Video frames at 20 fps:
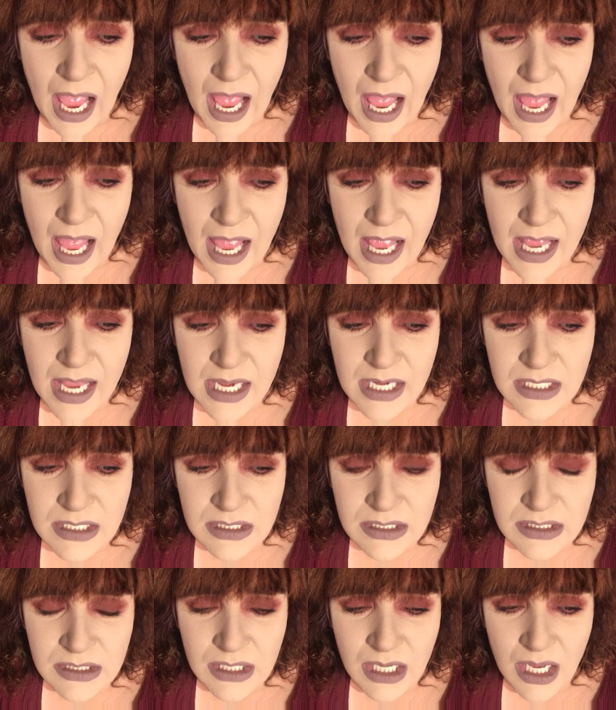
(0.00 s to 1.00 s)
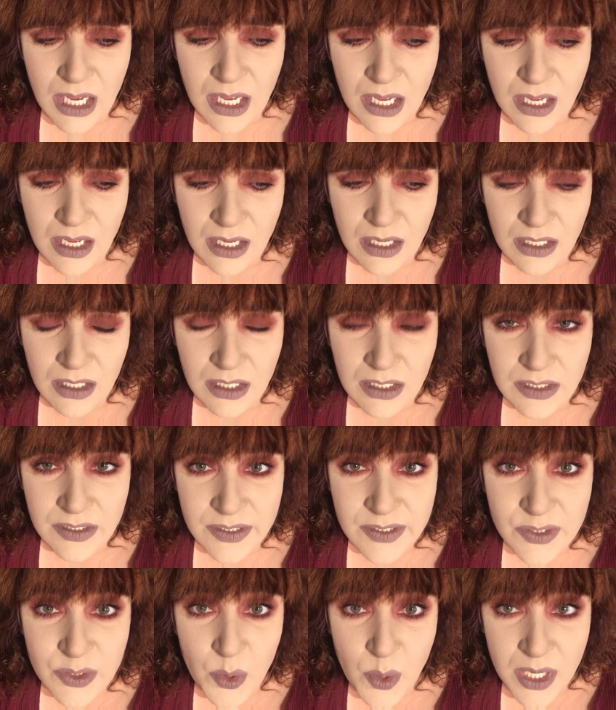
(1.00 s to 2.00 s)
And uh,
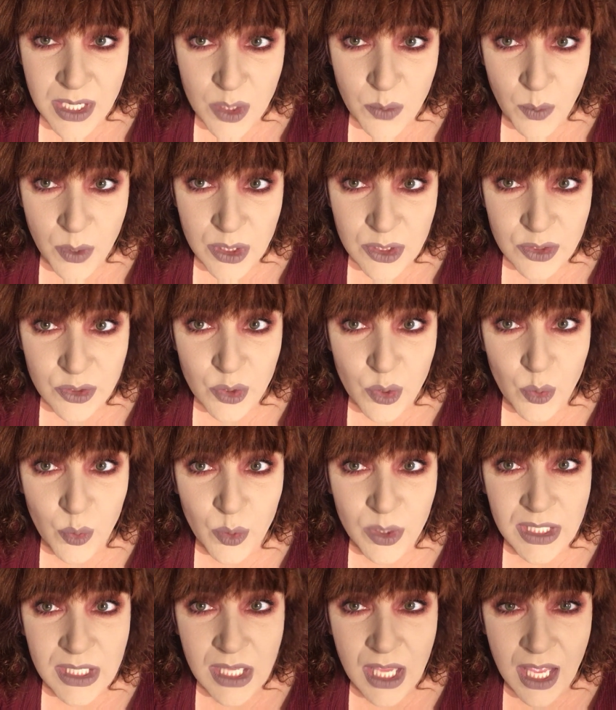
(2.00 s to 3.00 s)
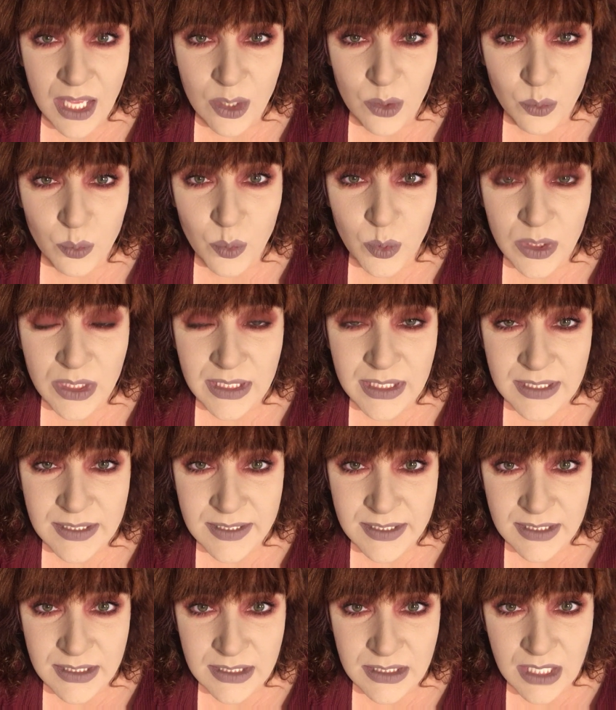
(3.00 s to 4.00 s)
so anyway, so he had a really
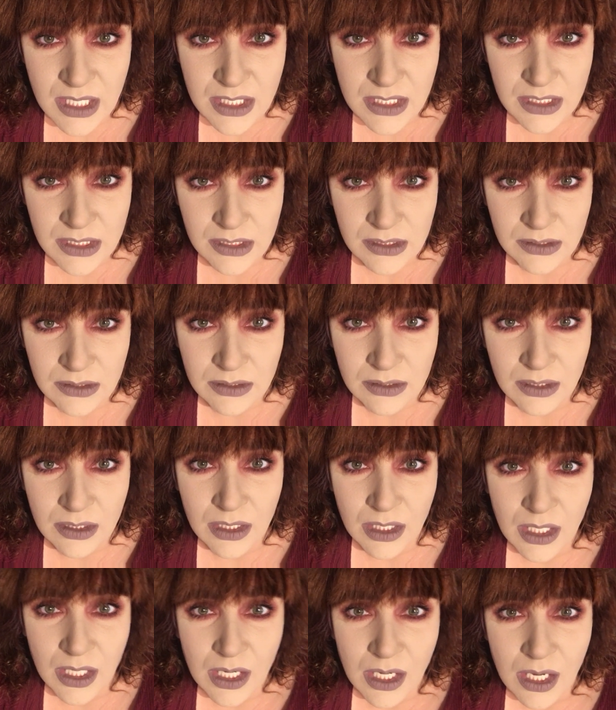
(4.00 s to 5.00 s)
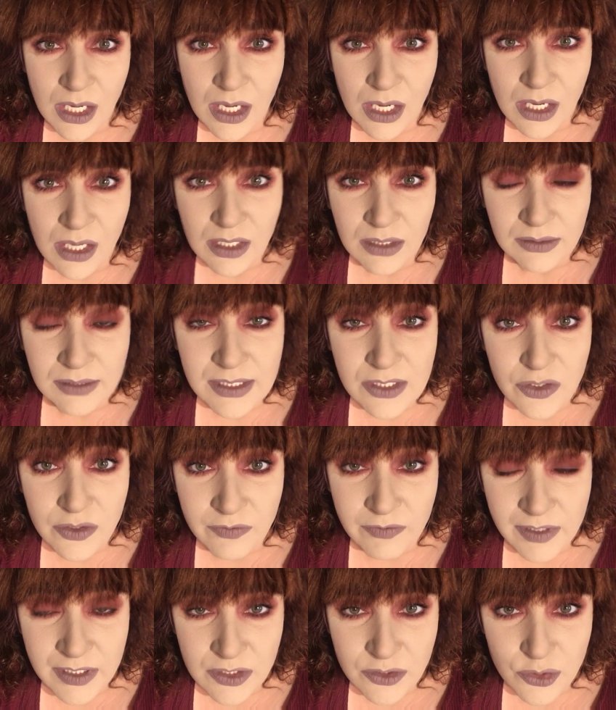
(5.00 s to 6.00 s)
stunning legal
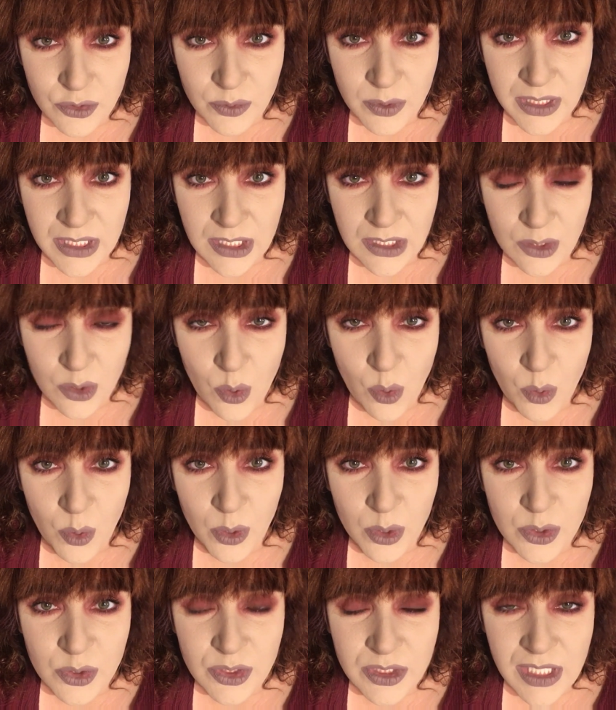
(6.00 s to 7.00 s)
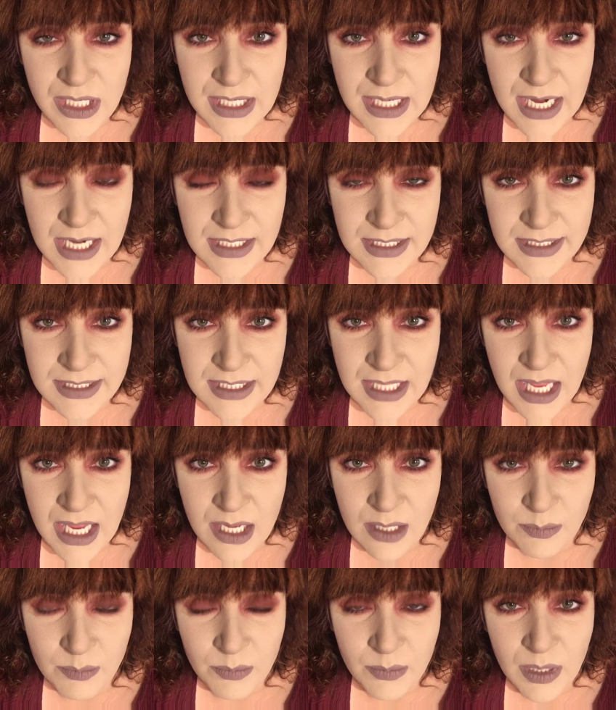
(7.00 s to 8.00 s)
victory in court against
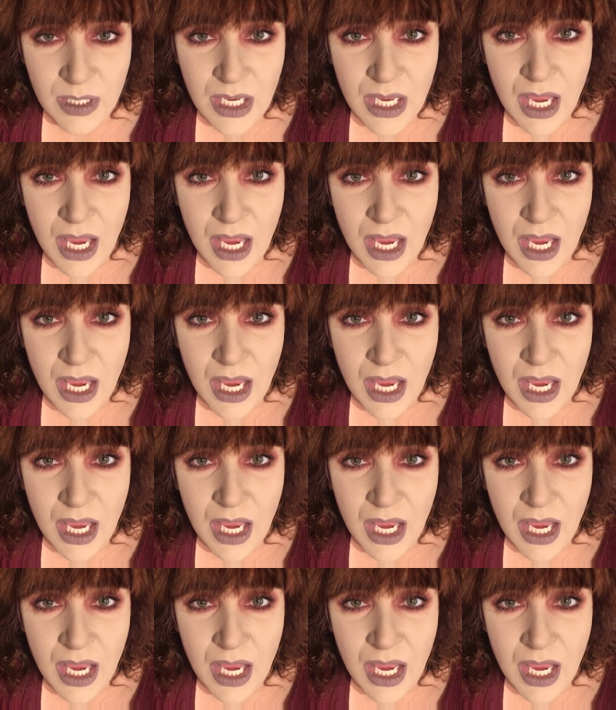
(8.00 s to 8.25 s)
them.